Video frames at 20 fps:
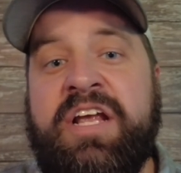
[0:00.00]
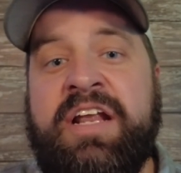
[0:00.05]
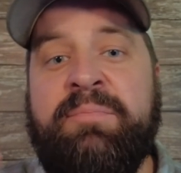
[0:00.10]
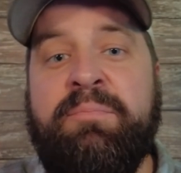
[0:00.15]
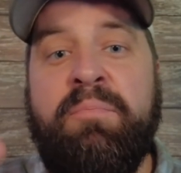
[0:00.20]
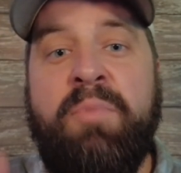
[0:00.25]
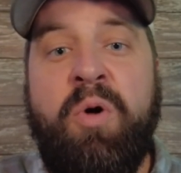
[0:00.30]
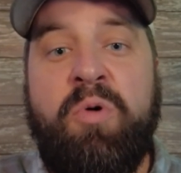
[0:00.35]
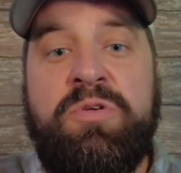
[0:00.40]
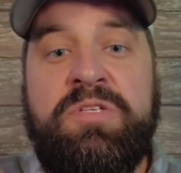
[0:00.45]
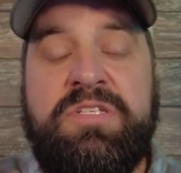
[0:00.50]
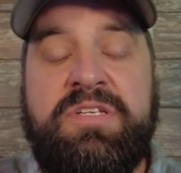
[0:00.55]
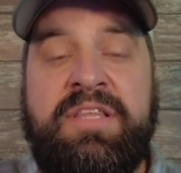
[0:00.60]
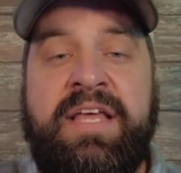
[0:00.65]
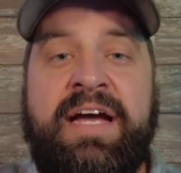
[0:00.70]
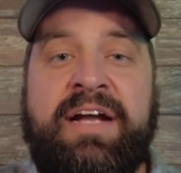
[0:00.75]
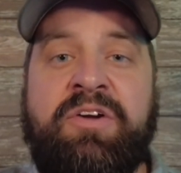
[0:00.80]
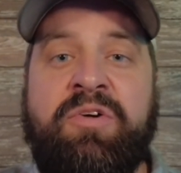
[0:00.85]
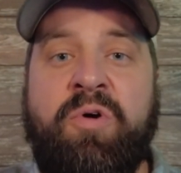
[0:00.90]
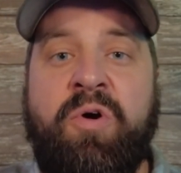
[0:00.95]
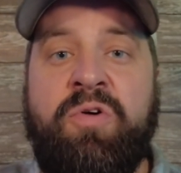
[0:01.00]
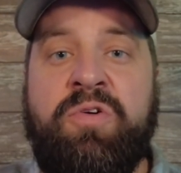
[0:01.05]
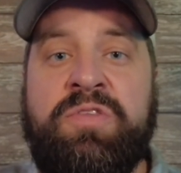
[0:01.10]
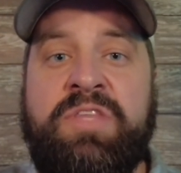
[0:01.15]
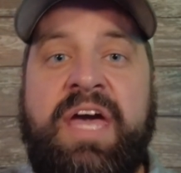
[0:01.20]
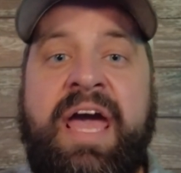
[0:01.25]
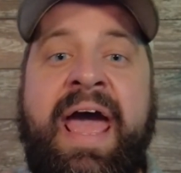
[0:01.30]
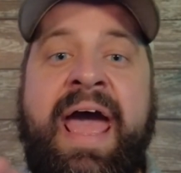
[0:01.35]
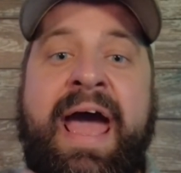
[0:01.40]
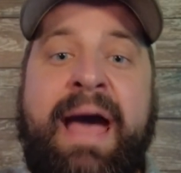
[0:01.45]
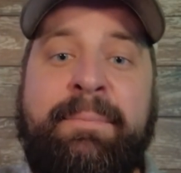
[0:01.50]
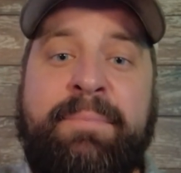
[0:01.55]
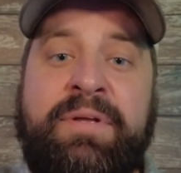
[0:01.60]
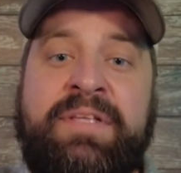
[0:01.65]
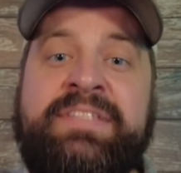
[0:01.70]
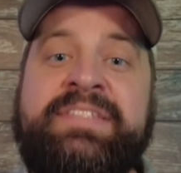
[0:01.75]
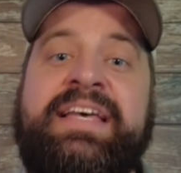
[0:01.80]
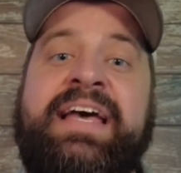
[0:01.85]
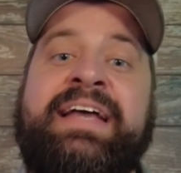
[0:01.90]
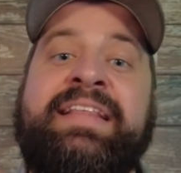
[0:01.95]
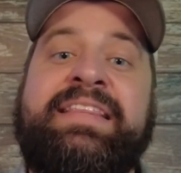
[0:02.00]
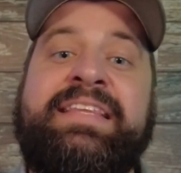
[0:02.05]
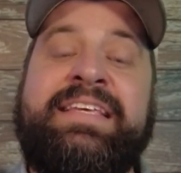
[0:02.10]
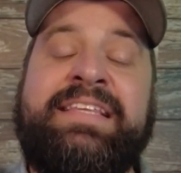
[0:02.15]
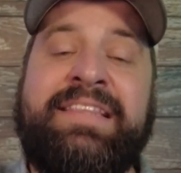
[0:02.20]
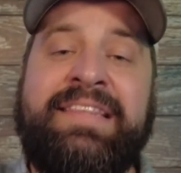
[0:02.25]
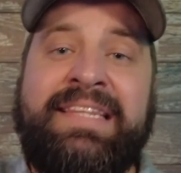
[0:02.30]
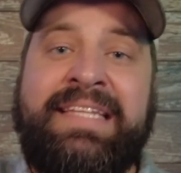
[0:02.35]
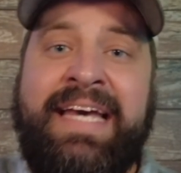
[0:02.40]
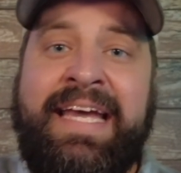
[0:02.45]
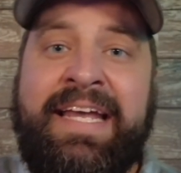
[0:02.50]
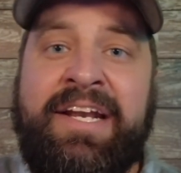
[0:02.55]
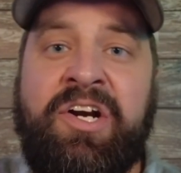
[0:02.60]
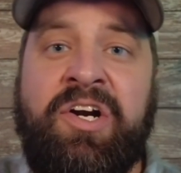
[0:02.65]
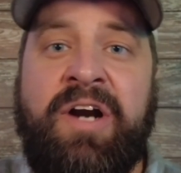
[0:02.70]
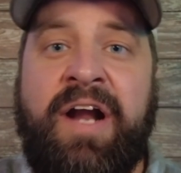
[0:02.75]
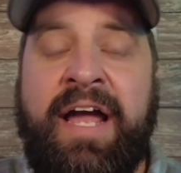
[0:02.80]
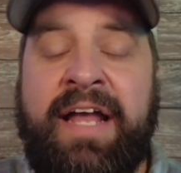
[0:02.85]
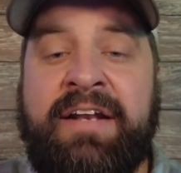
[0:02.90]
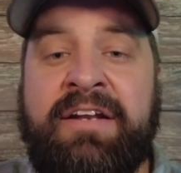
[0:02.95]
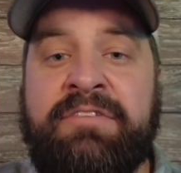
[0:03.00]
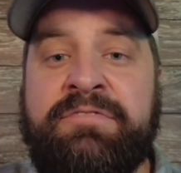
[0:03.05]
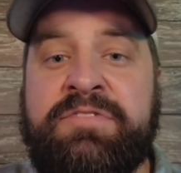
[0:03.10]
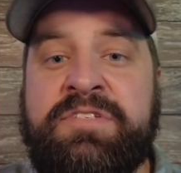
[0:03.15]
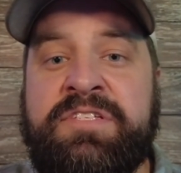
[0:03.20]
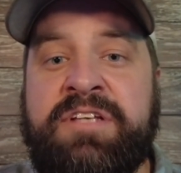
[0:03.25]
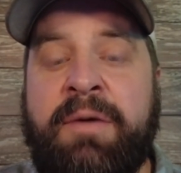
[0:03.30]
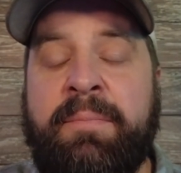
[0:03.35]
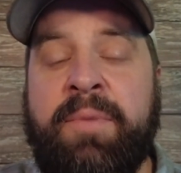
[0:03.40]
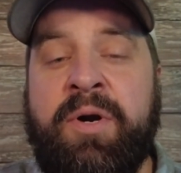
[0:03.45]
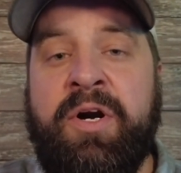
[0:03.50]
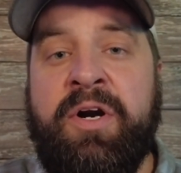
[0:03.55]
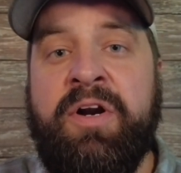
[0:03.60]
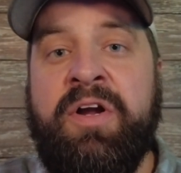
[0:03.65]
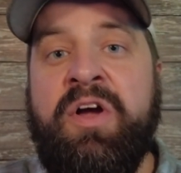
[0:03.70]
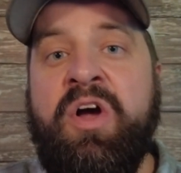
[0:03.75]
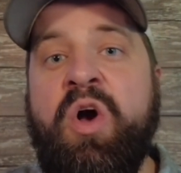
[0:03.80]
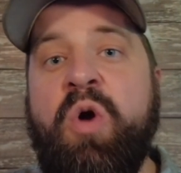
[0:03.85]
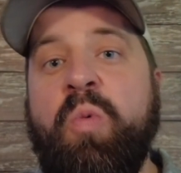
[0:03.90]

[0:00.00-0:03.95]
and most of that growth happens at the later end of summer